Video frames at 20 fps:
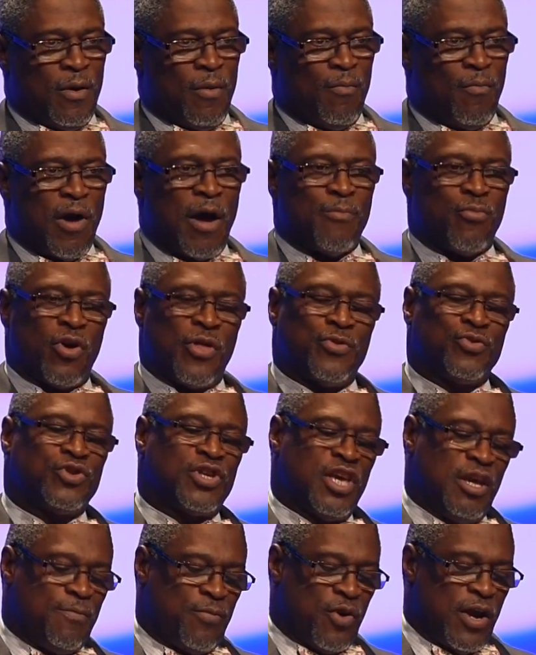My Brother's
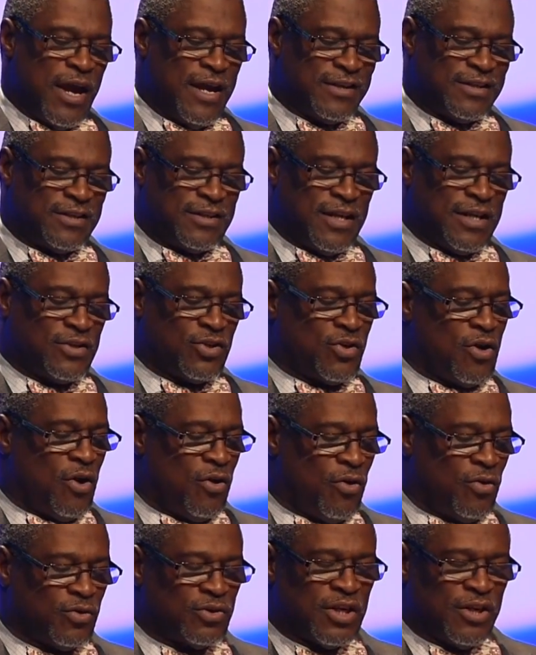Keeper has six
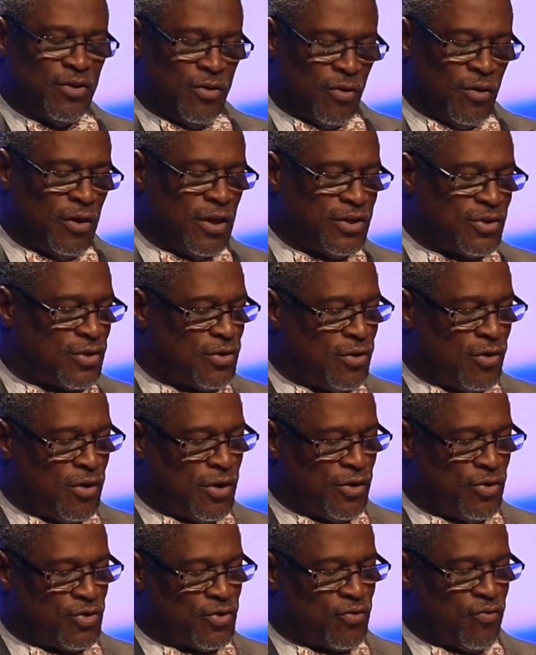goals and they're listed
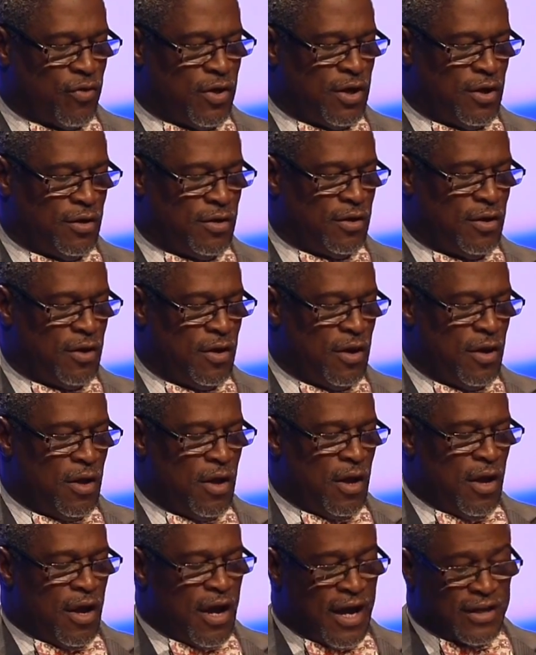on the screen.
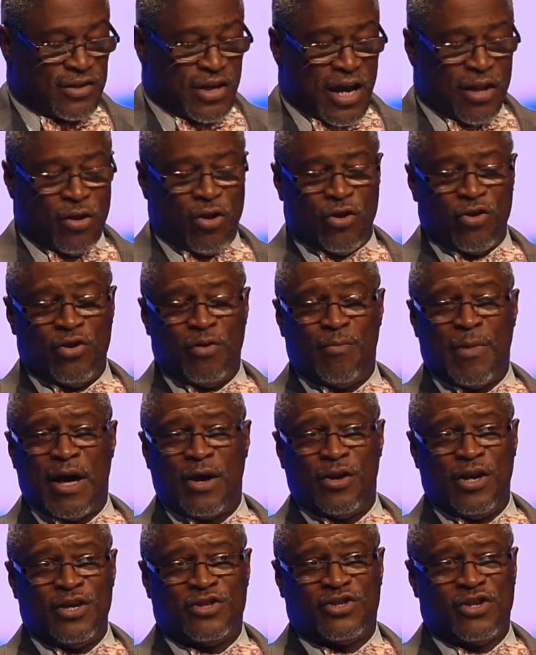As I learned
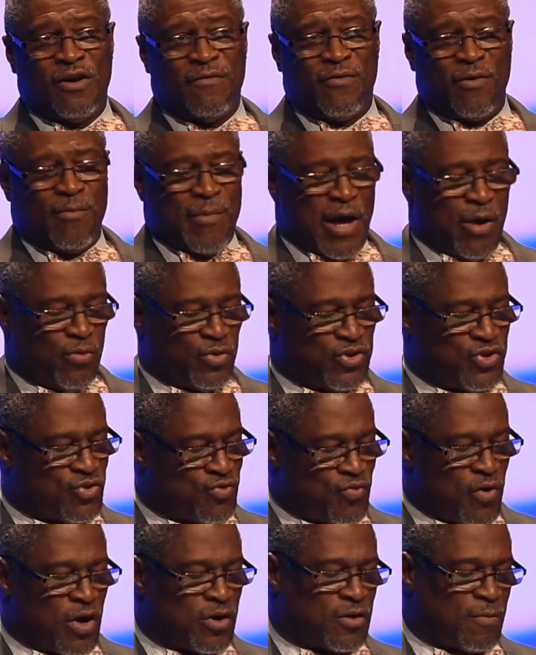about each of them, I was
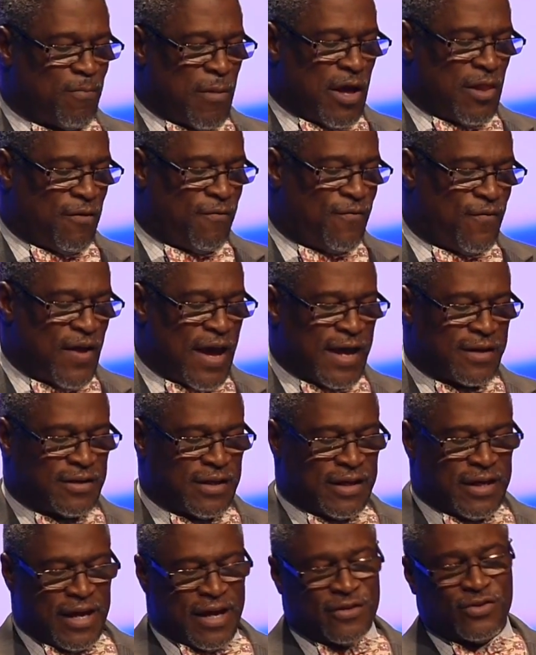struck by the fact
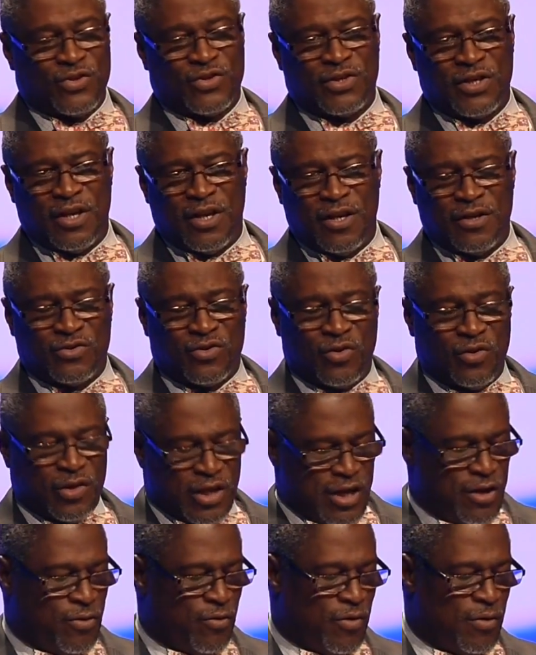that Kansas City is a
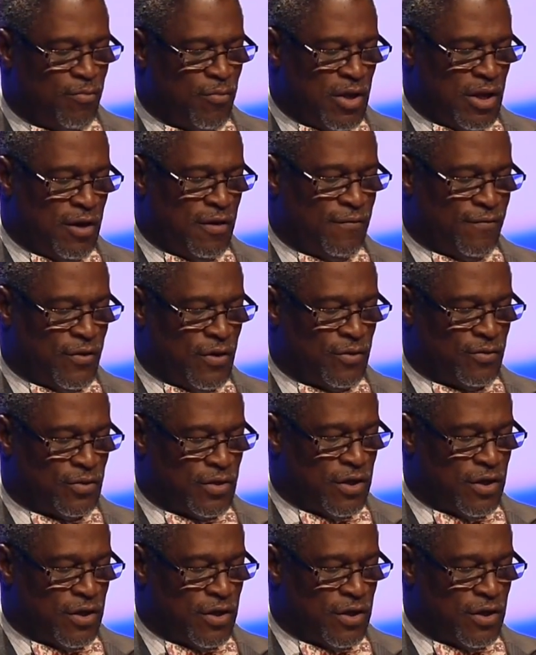leader in many of those